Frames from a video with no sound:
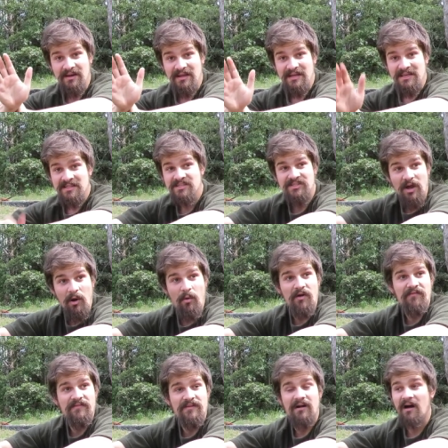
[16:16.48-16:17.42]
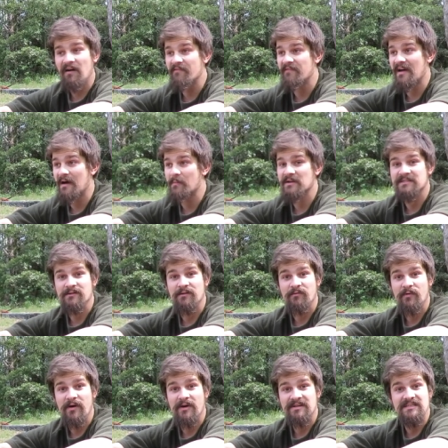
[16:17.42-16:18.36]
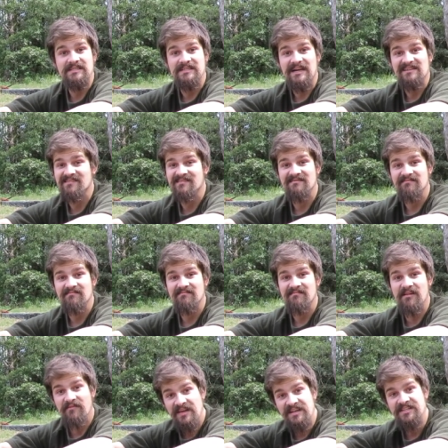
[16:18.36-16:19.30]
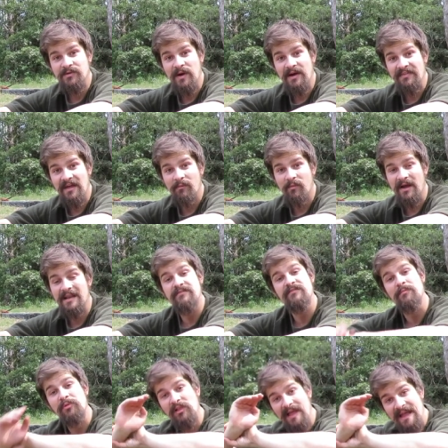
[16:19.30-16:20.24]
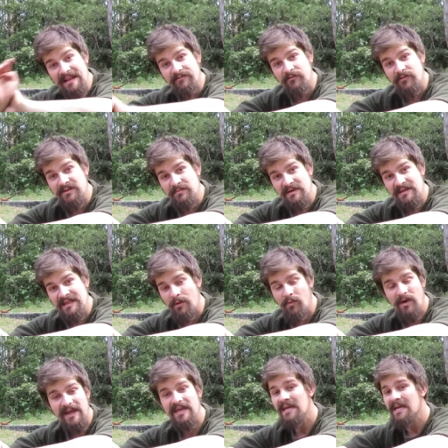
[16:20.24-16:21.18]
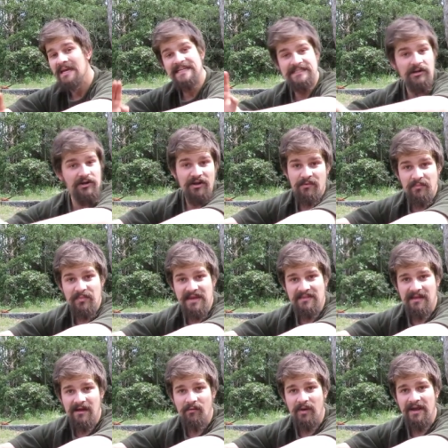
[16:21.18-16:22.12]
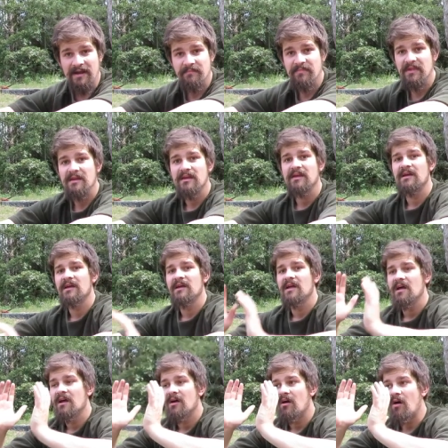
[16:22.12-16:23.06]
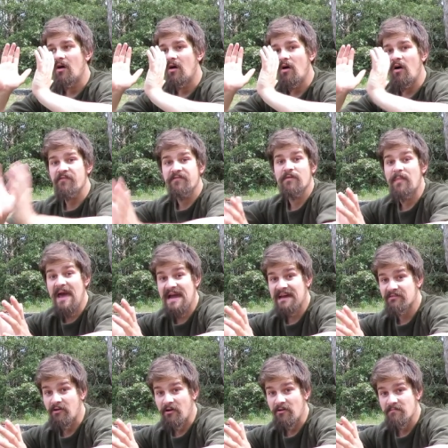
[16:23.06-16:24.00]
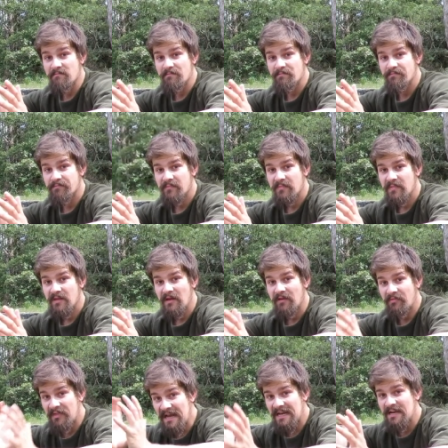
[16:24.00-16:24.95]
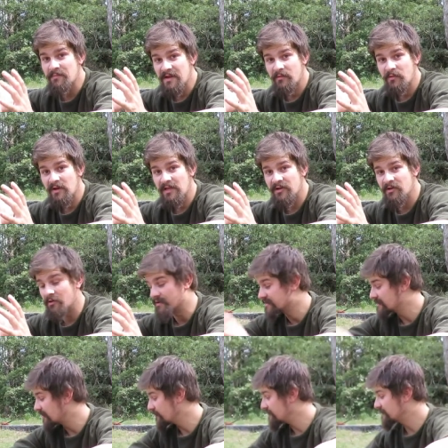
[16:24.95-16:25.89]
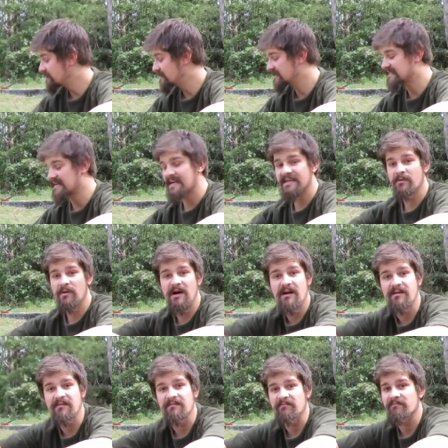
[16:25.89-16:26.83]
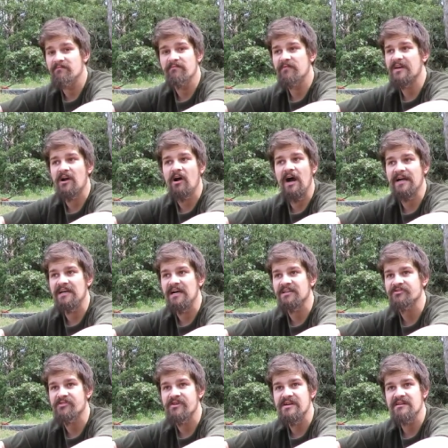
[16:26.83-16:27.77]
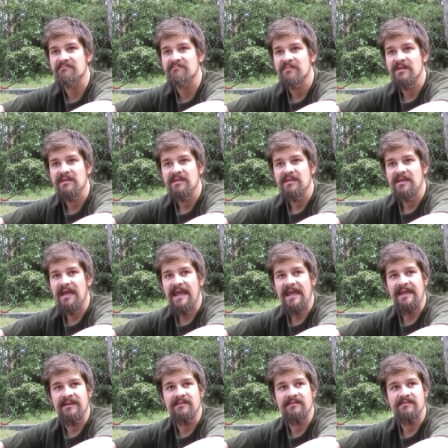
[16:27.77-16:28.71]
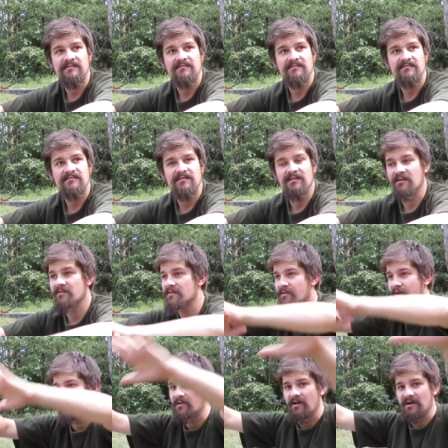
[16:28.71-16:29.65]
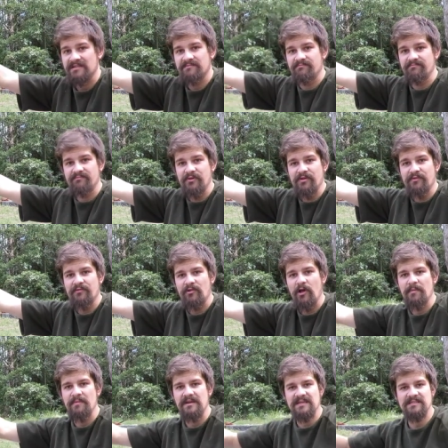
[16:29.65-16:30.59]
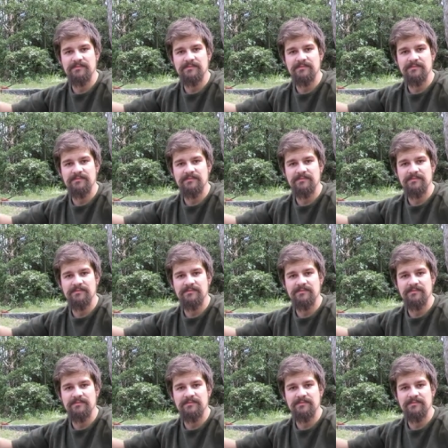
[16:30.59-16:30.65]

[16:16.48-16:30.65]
it. So often I've found myself where it just doesn't eventuate that way. And if you're planning for it to be that way, it's not going to be that way. Off the pack though, that can be really good. So just say you are in Vic High Country and you know, you've got a nice, beautiful open